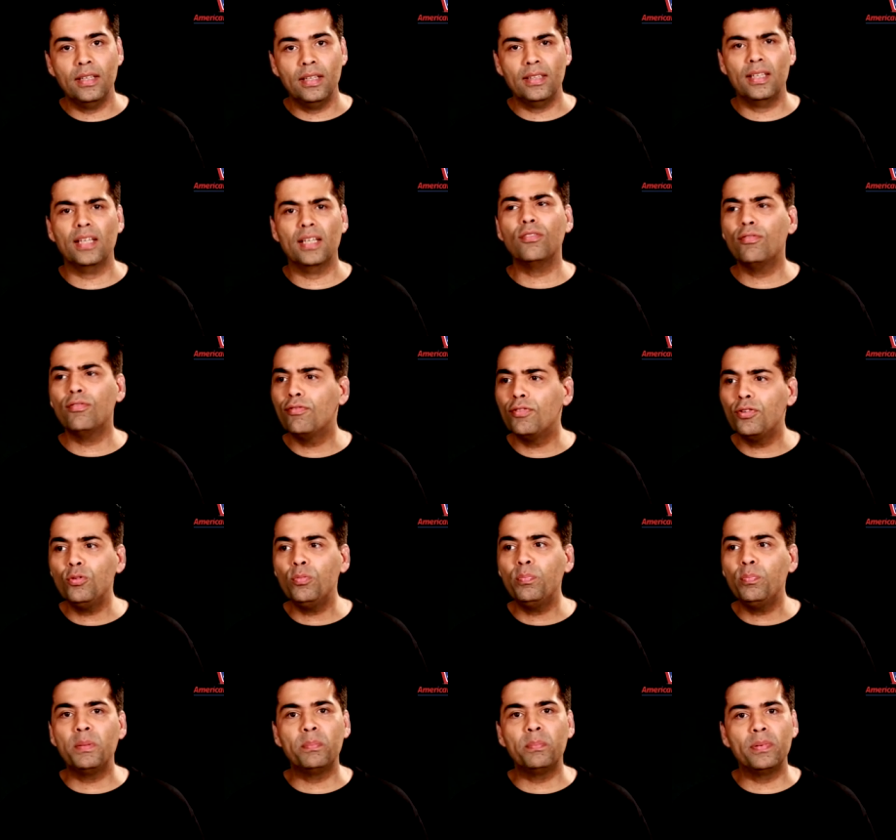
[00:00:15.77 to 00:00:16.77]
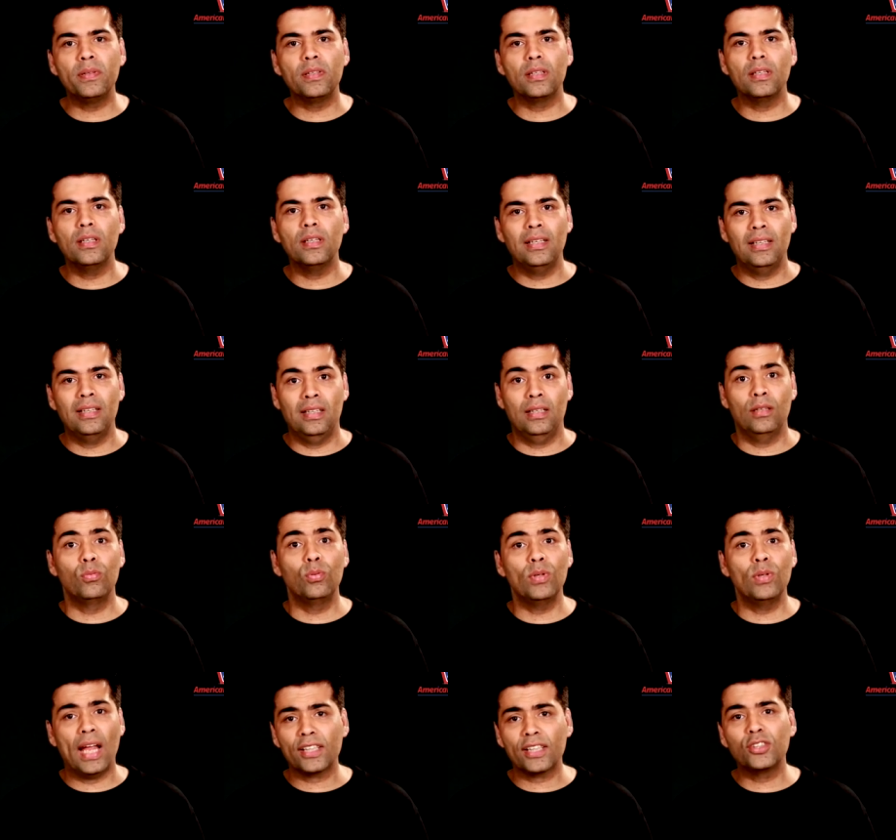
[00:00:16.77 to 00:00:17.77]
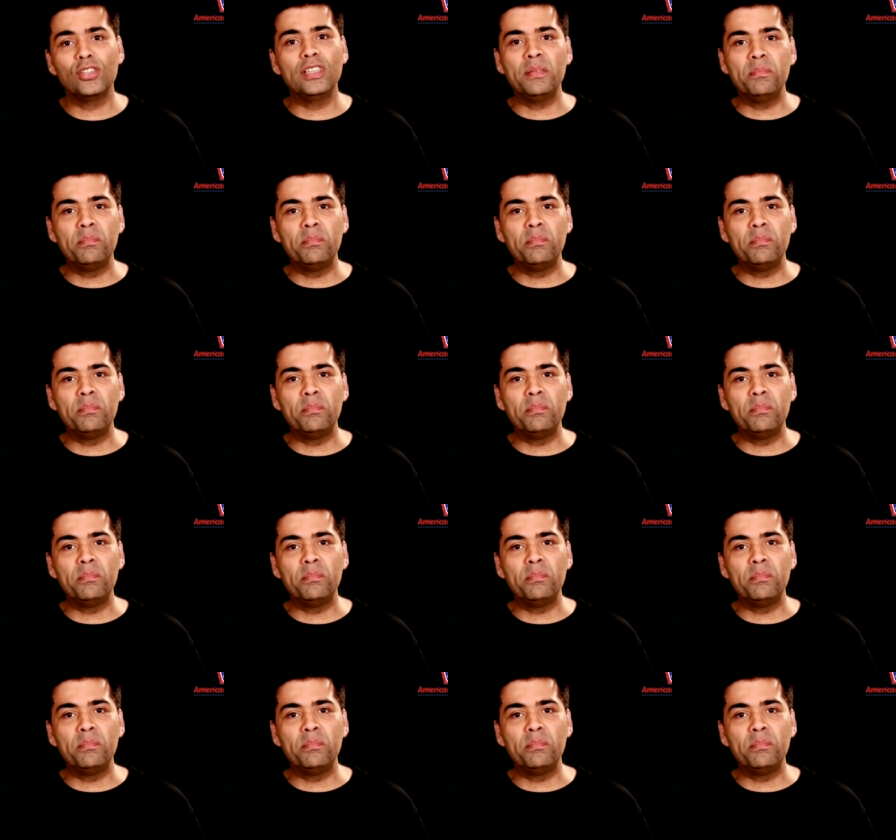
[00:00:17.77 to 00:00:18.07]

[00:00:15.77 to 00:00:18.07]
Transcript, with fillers: that a few people would actually